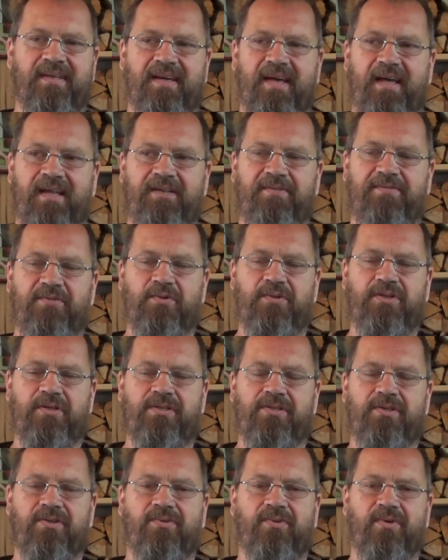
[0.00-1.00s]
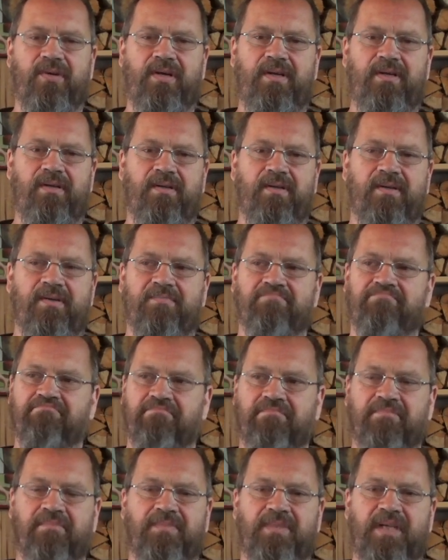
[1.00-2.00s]
And if you disagree,
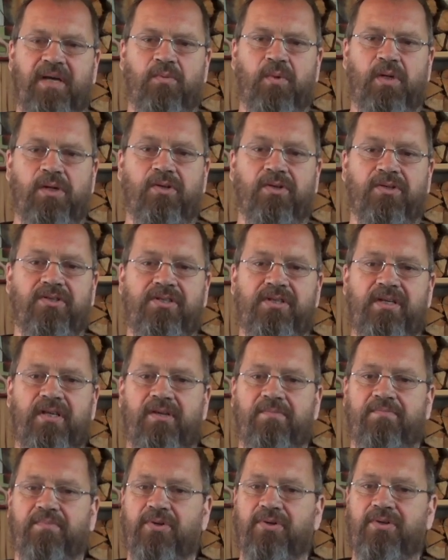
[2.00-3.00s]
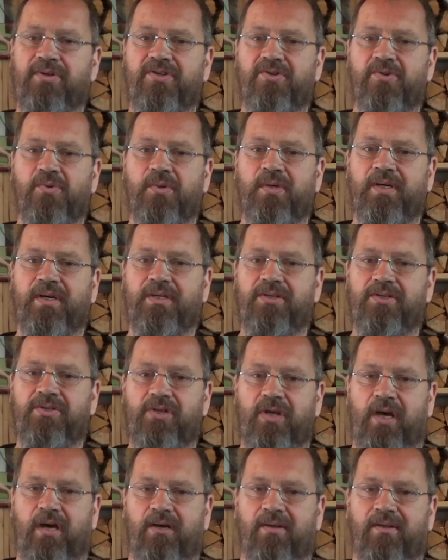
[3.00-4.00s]
they will consider putting you in
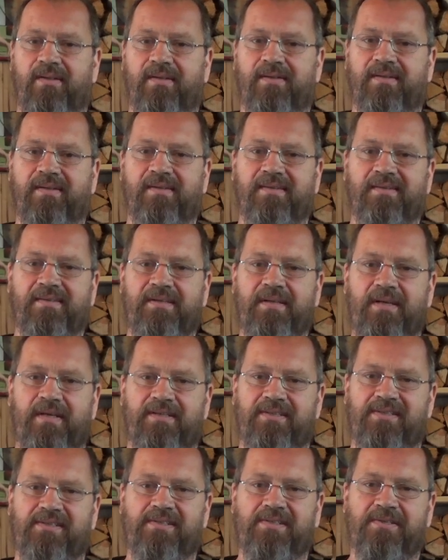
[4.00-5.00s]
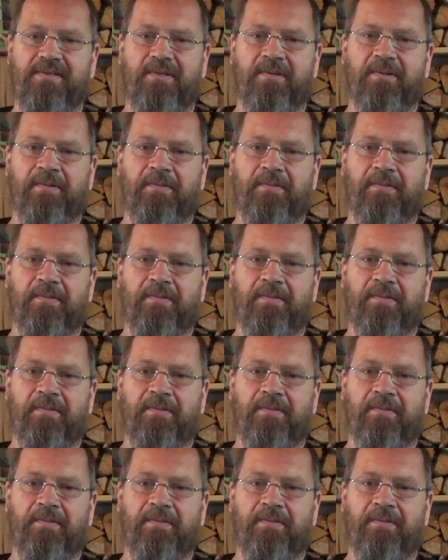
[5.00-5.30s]
jail. Yes.